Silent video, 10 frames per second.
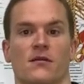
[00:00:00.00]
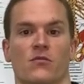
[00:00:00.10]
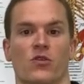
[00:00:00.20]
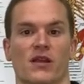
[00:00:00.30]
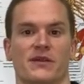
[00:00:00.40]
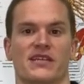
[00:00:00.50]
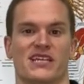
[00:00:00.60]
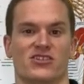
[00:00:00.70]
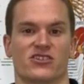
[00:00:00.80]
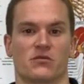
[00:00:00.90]

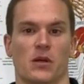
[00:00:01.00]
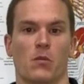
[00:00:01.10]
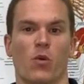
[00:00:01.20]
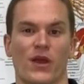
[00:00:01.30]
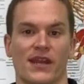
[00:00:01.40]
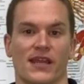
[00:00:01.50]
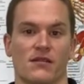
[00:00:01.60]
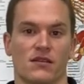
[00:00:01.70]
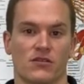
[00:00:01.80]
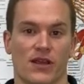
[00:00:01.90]
recommendations are about 0.8
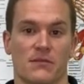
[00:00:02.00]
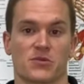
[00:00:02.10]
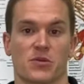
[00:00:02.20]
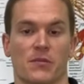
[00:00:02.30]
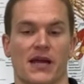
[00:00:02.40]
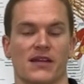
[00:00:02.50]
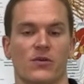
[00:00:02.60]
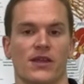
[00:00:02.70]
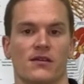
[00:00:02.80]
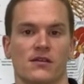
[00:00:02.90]
grams per body weight.